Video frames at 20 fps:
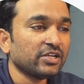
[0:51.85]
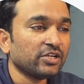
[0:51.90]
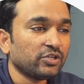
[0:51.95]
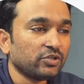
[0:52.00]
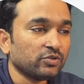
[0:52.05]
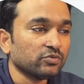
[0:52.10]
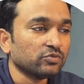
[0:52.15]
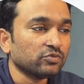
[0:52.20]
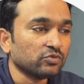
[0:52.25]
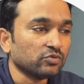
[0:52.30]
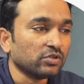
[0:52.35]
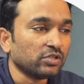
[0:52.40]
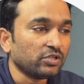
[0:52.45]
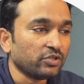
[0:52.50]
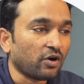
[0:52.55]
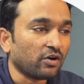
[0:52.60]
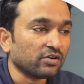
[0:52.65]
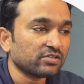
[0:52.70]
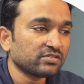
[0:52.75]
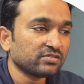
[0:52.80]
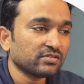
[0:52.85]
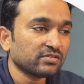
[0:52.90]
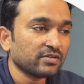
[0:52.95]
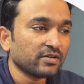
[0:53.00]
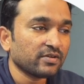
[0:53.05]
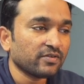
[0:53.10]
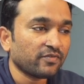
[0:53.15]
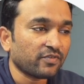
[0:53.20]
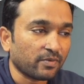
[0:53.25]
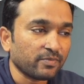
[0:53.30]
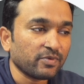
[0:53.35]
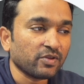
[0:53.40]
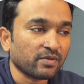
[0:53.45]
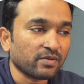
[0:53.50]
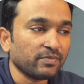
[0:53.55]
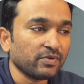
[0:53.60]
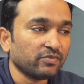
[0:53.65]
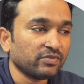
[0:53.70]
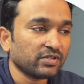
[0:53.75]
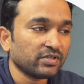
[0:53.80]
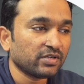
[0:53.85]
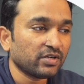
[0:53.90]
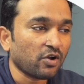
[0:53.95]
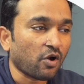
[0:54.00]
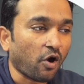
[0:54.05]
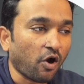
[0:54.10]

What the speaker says: to Google Docs from your computer.